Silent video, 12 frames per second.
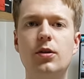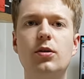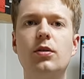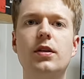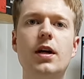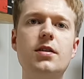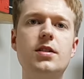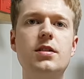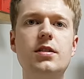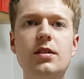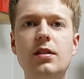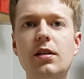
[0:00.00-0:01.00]
chord there is
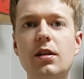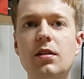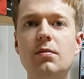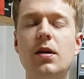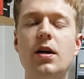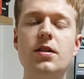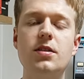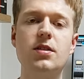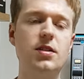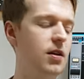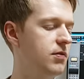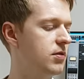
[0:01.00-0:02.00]
a E minor
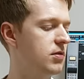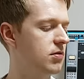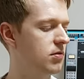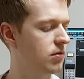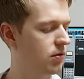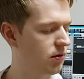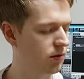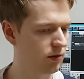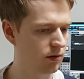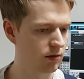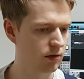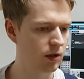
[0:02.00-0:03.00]
7.
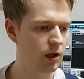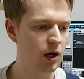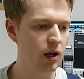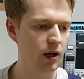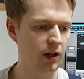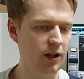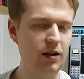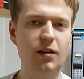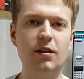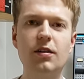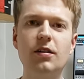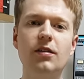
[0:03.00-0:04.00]
Again,
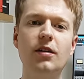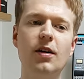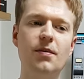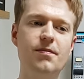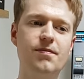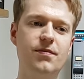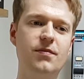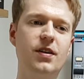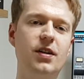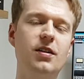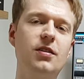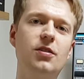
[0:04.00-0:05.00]
another
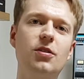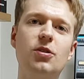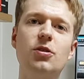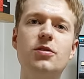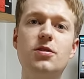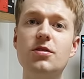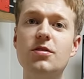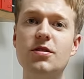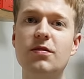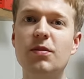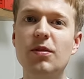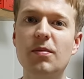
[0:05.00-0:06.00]
very good chord to use
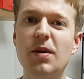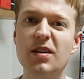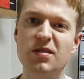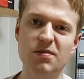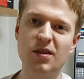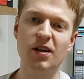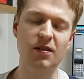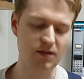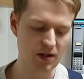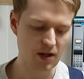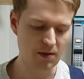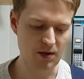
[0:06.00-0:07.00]
if you want to make some kind of
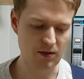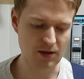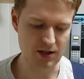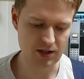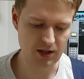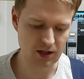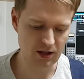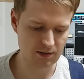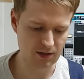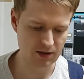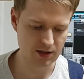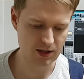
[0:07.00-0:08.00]
Midwest
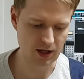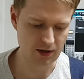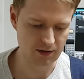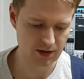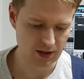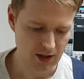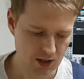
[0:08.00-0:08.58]
emo sound.